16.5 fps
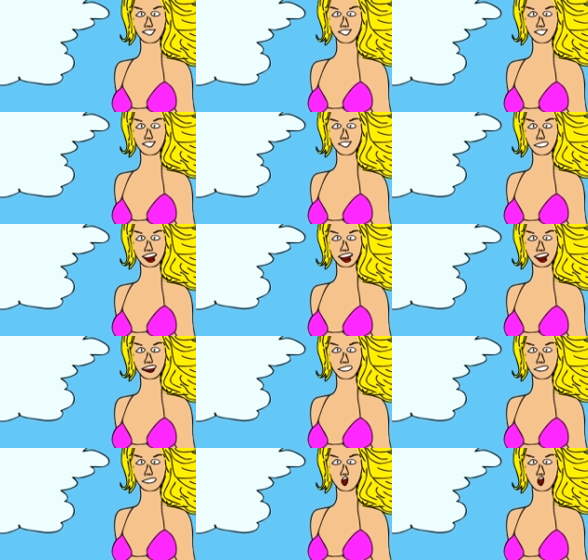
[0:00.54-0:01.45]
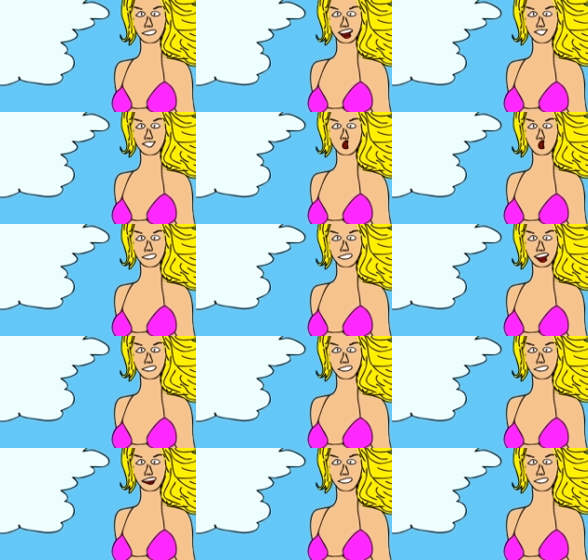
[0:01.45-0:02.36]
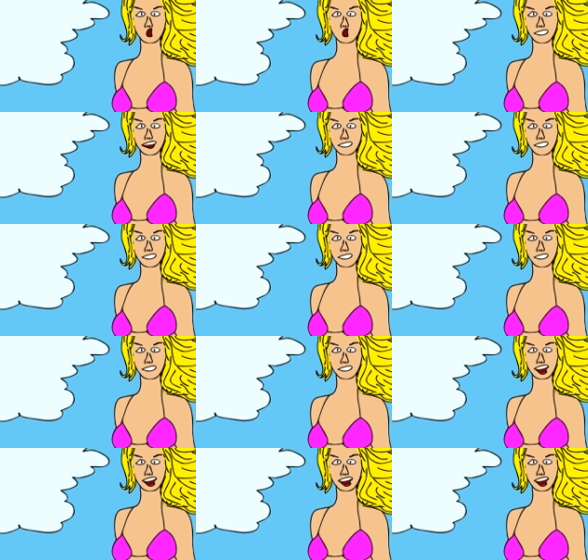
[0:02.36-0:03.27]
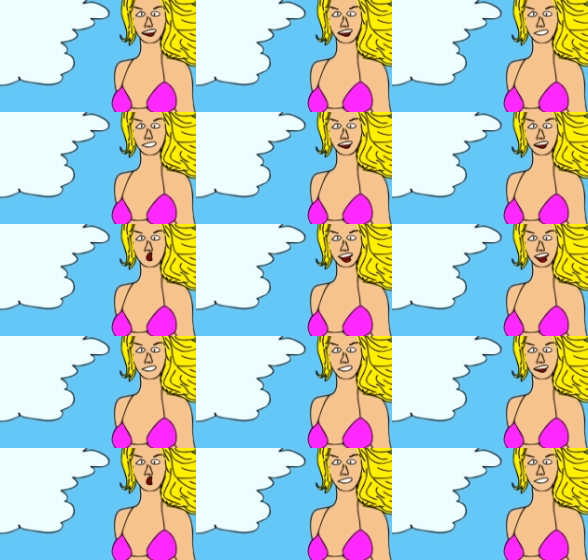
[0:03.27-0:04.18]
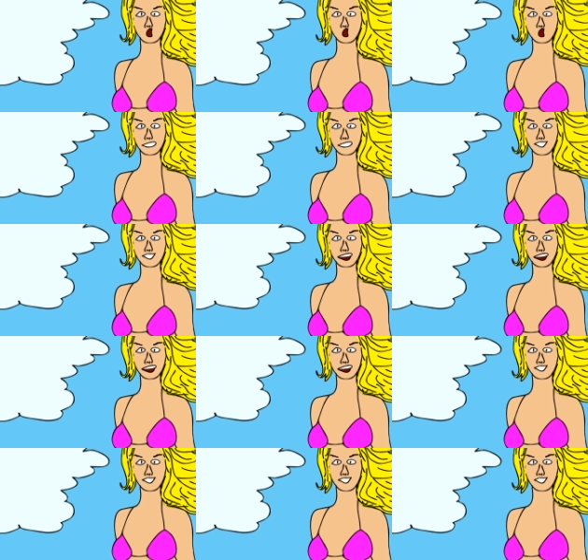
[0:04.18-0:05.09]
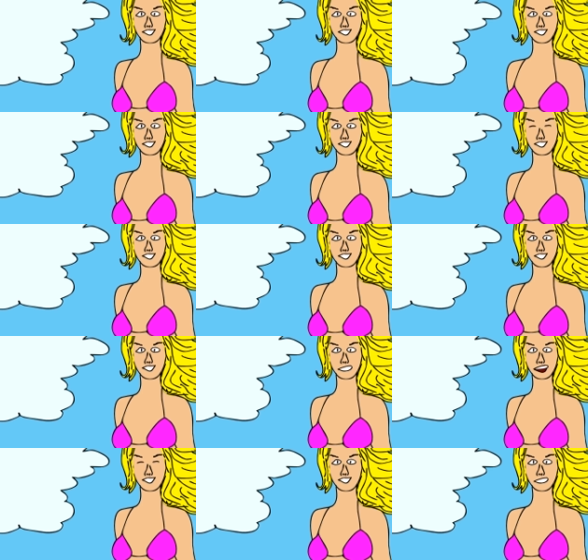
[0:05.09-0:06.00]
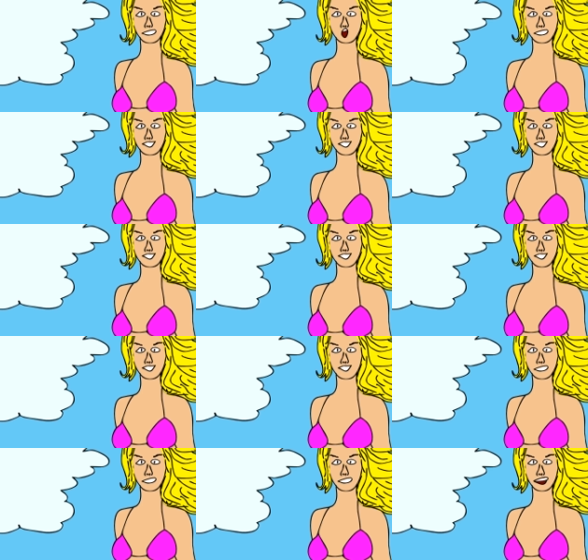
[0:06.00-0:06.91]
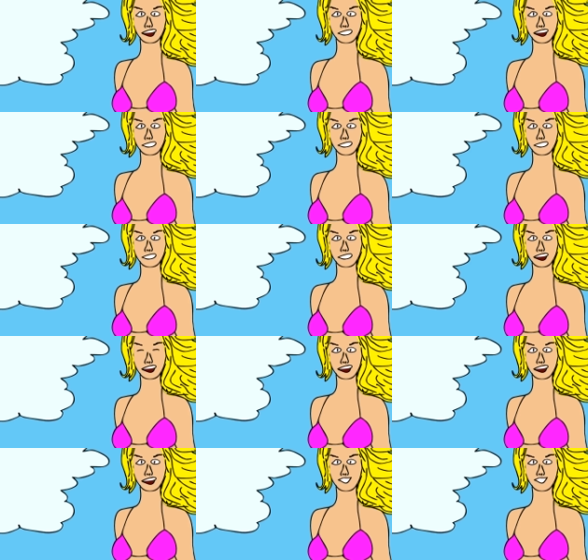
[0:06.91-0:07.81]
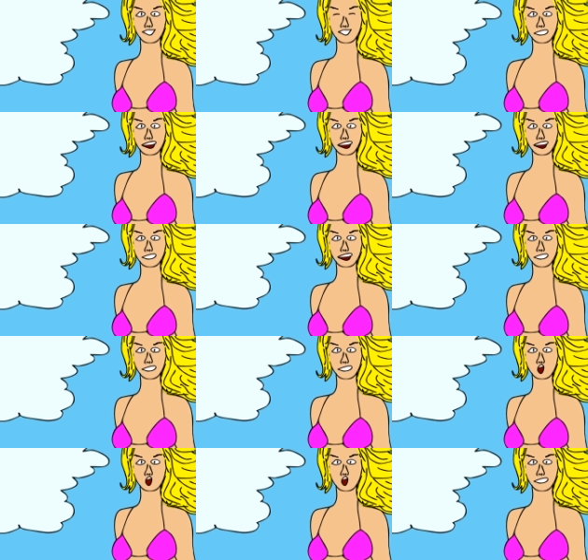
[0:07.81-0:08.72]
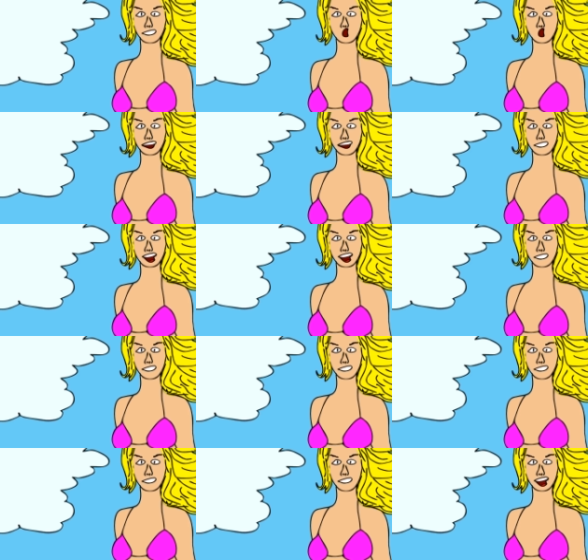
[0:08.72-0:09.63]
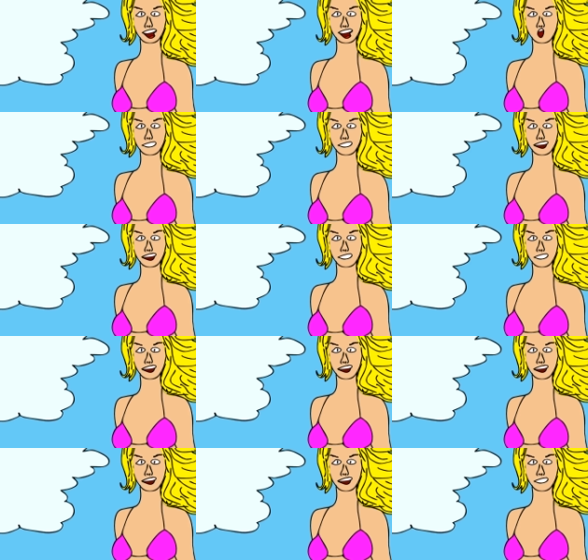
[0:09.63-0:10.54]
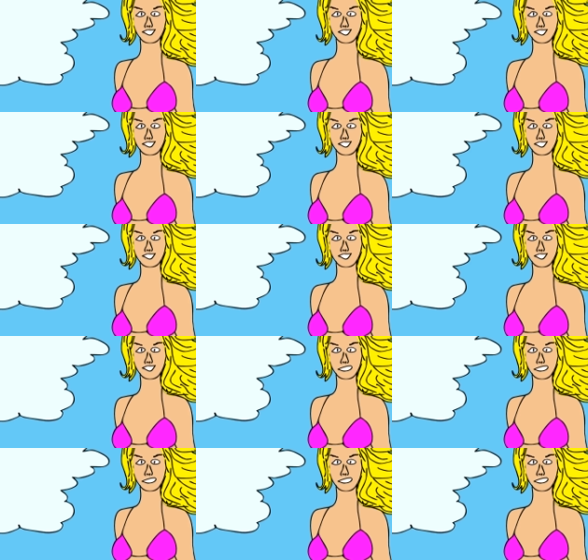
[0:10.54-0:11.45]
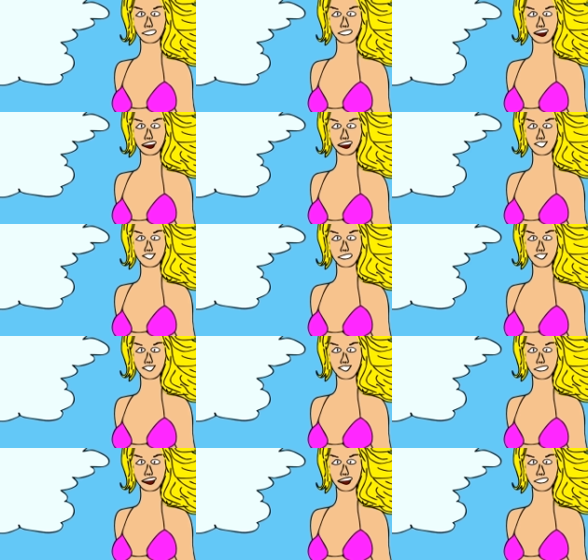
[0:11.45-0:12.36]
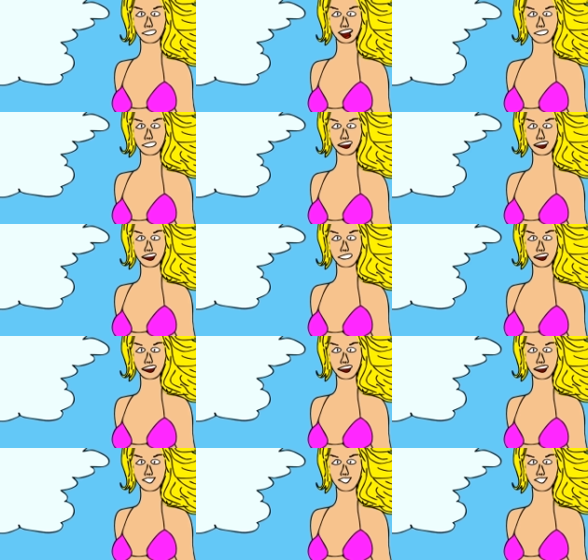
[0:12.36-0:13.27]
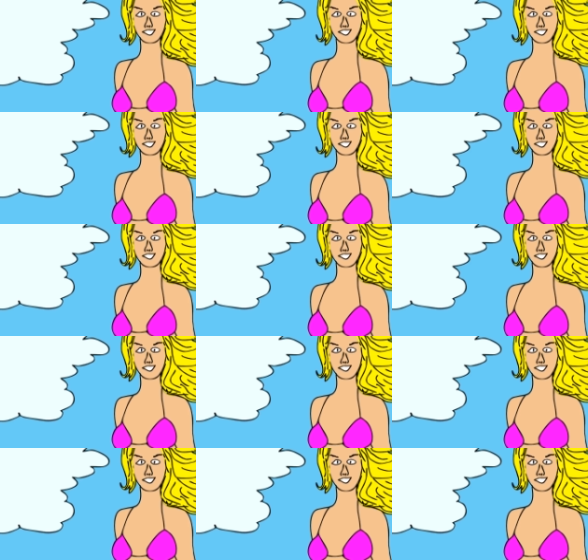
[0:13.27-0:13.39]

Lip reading: Sally shows up at work one morning, crying her eyes out, all upset. Her boss sees her come in and hears the commotion. He walks over, all concerned, asks her, "What's the matter?"